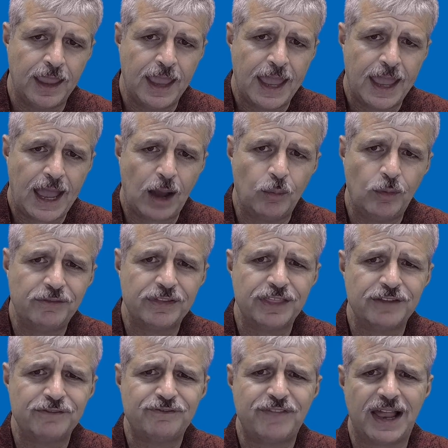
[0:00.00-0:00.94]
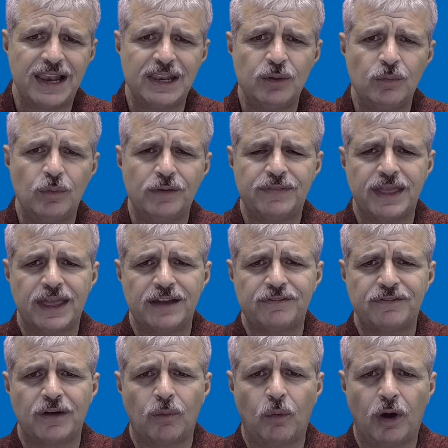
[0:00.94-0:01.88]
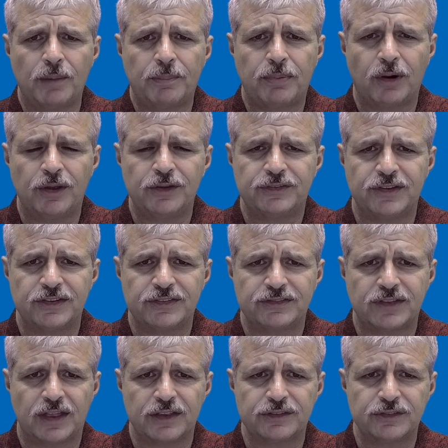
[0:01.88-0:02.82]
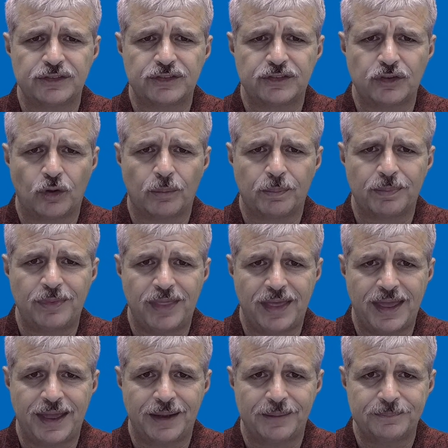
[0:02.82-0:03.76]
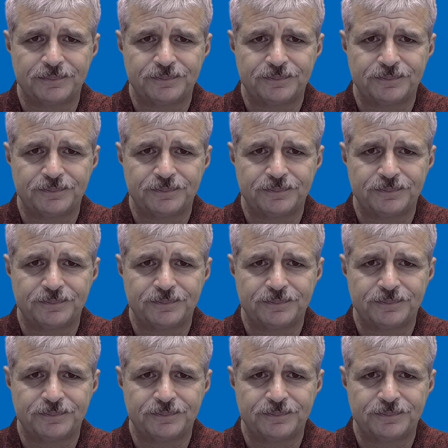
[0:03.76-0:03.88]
However, the value of the FOI process doesn't stop there.